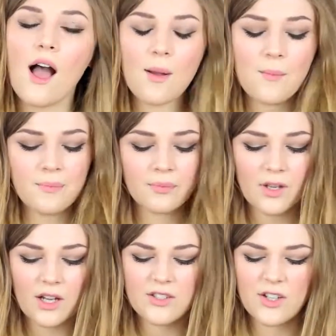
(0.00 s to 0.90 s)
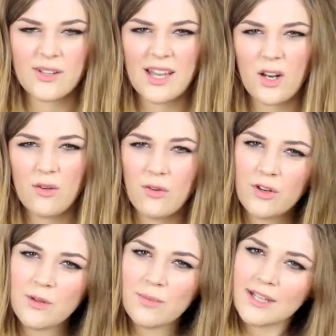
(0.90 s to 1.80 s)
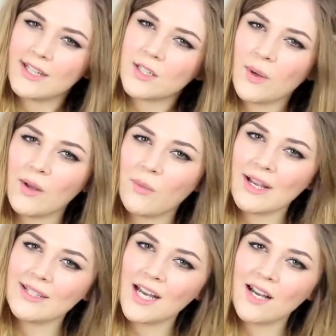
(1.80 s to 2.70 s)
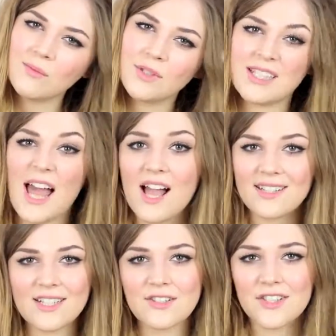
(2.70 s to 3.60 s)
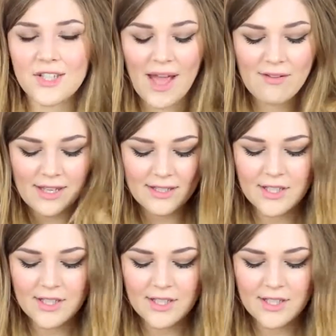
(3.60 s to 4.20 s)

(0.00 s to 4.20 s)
I don't get a lot of volume, like it's quite weighed down because the hair is literally so heavy.